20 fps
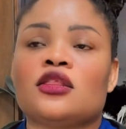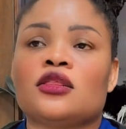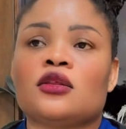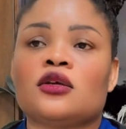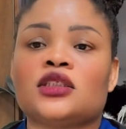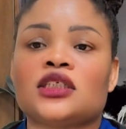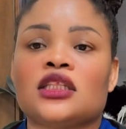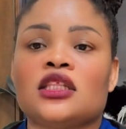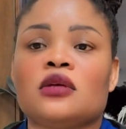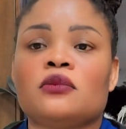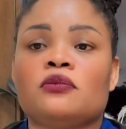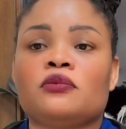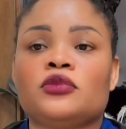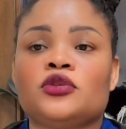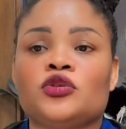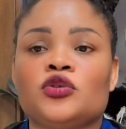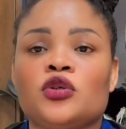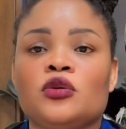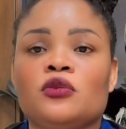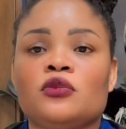Those are the
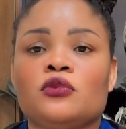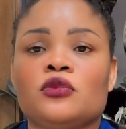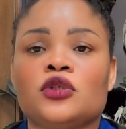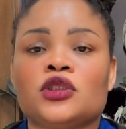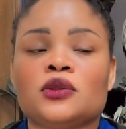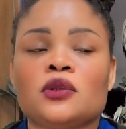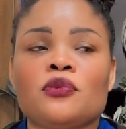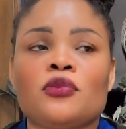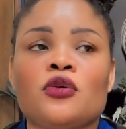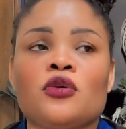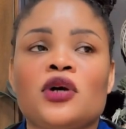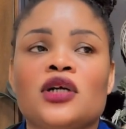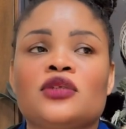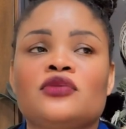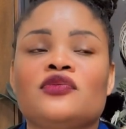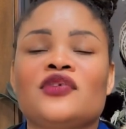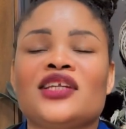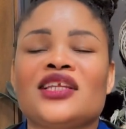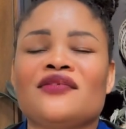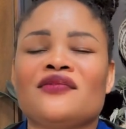two most people who are
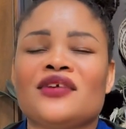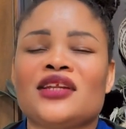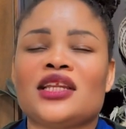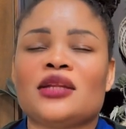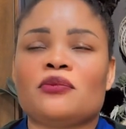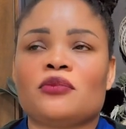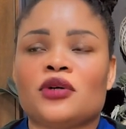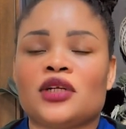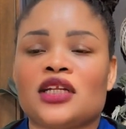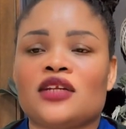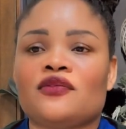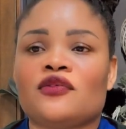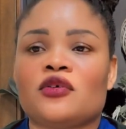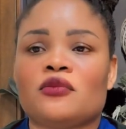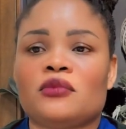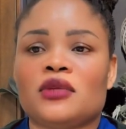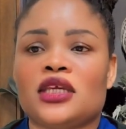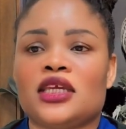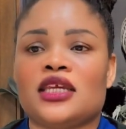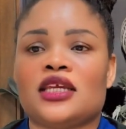very, very important for
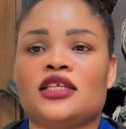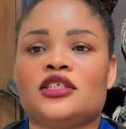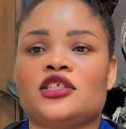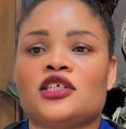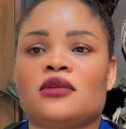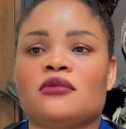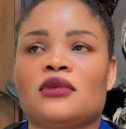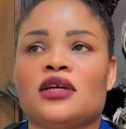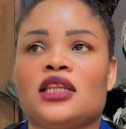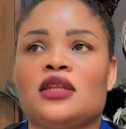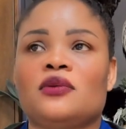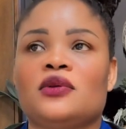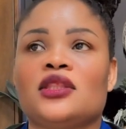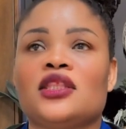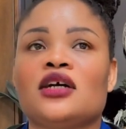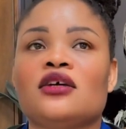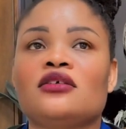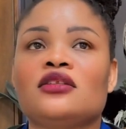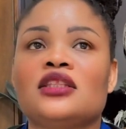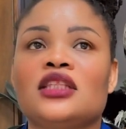me here in Germany.
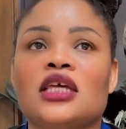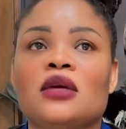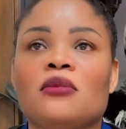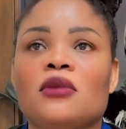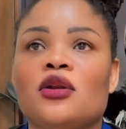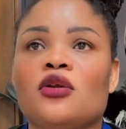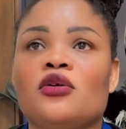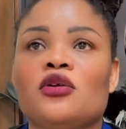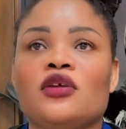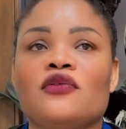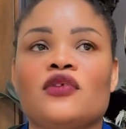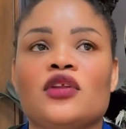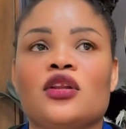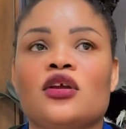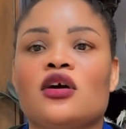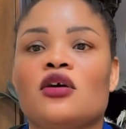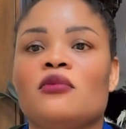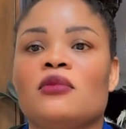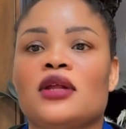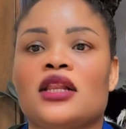Without them, I don't even
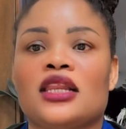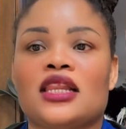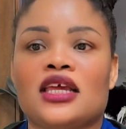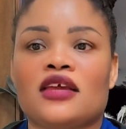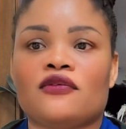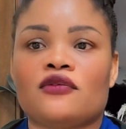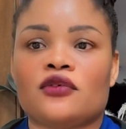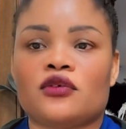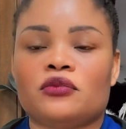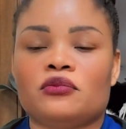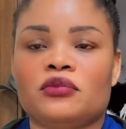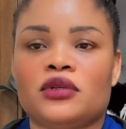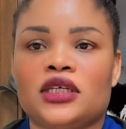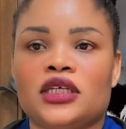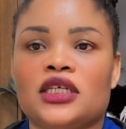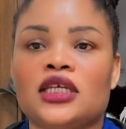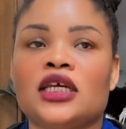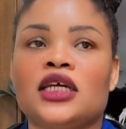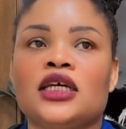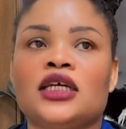know how my life would
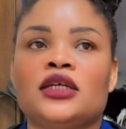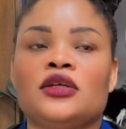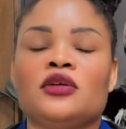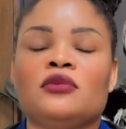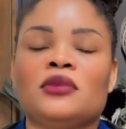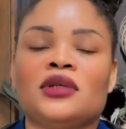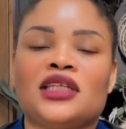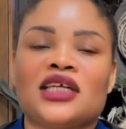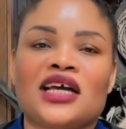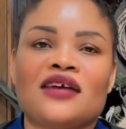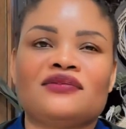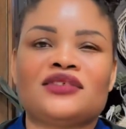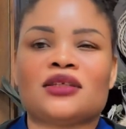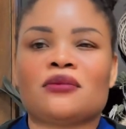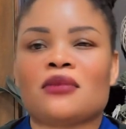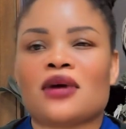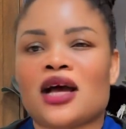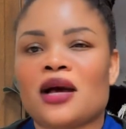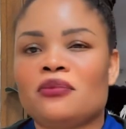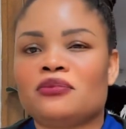be. You might have
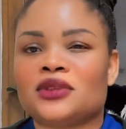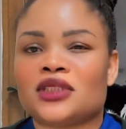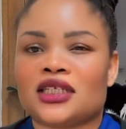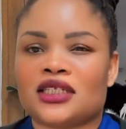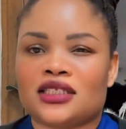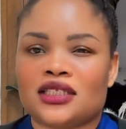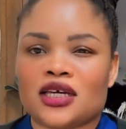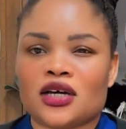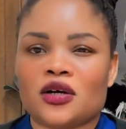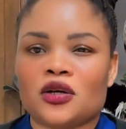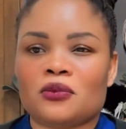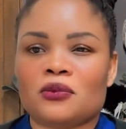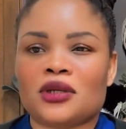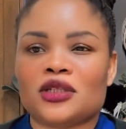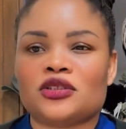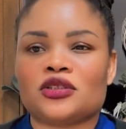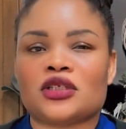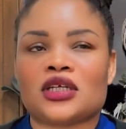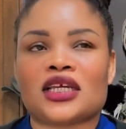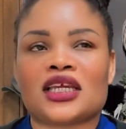some ups and downs,
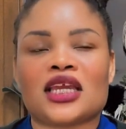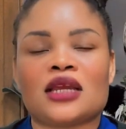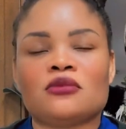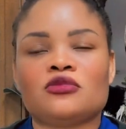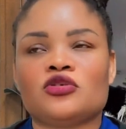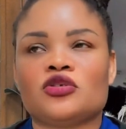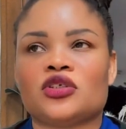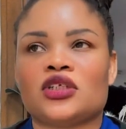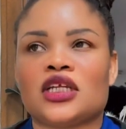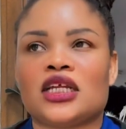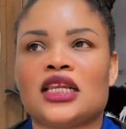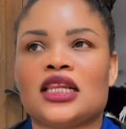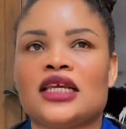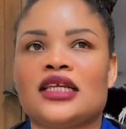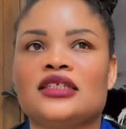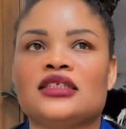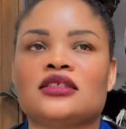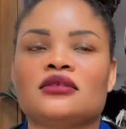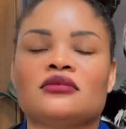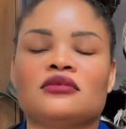but I came to
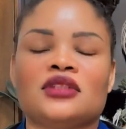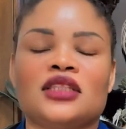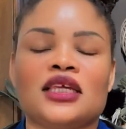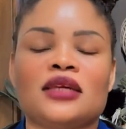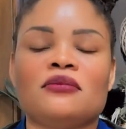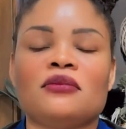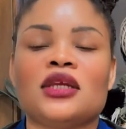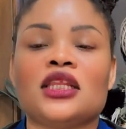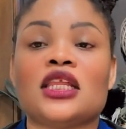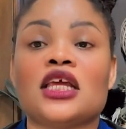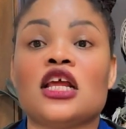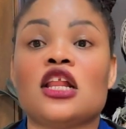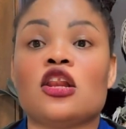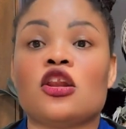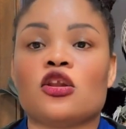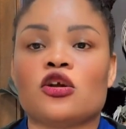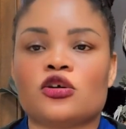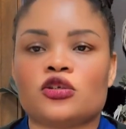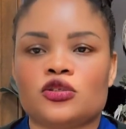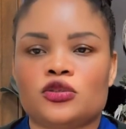realize they mean a
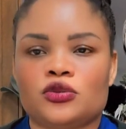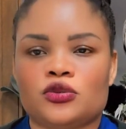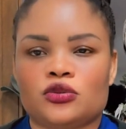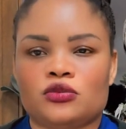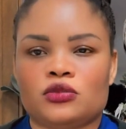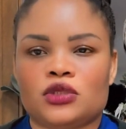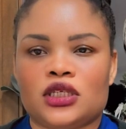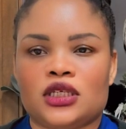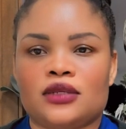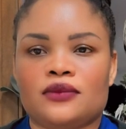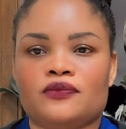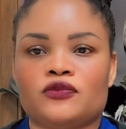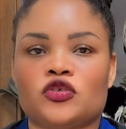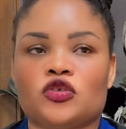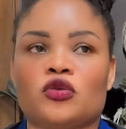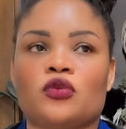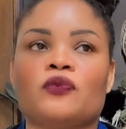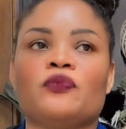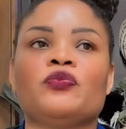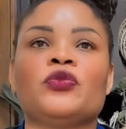lot to me.
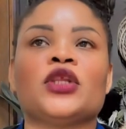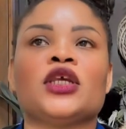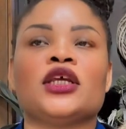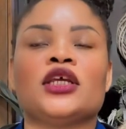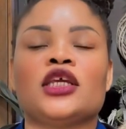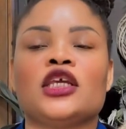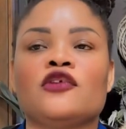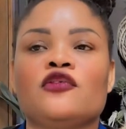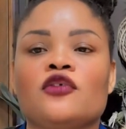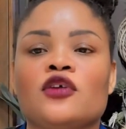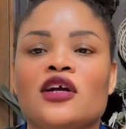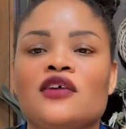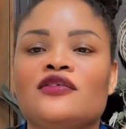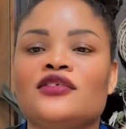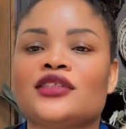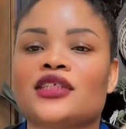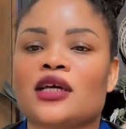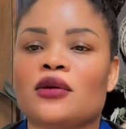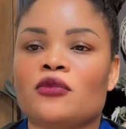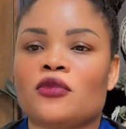So if you have
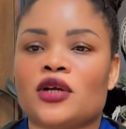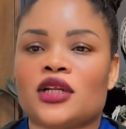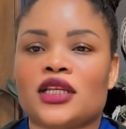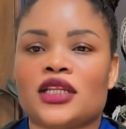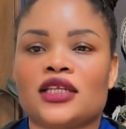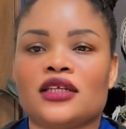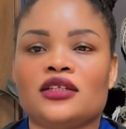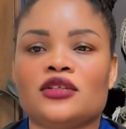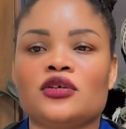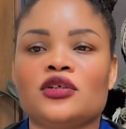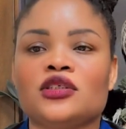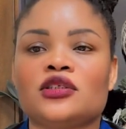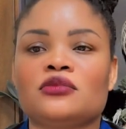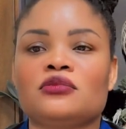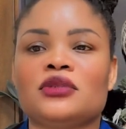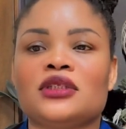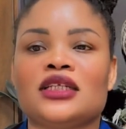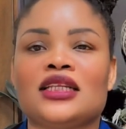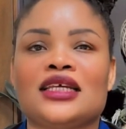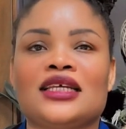someone, don't
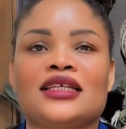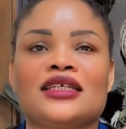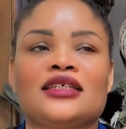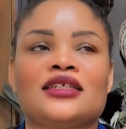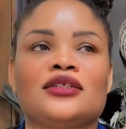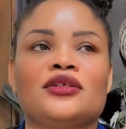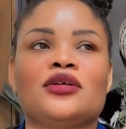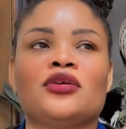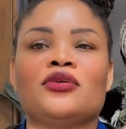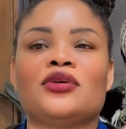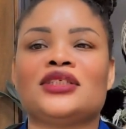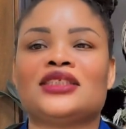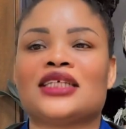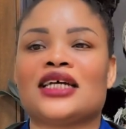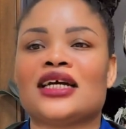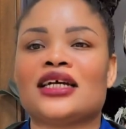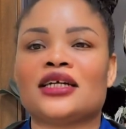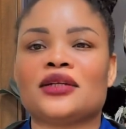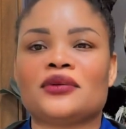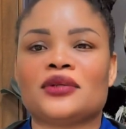be like always
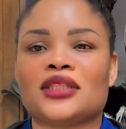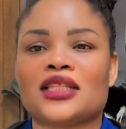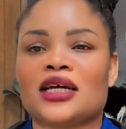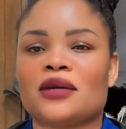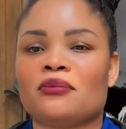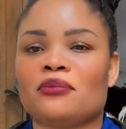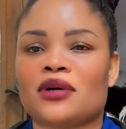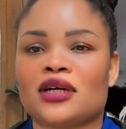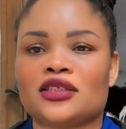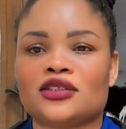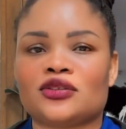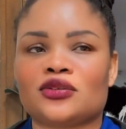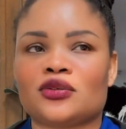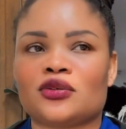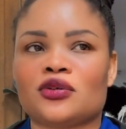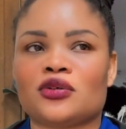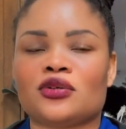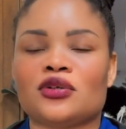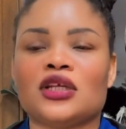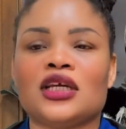angry with that
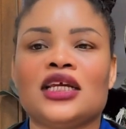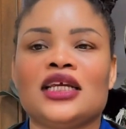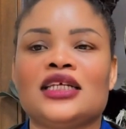person.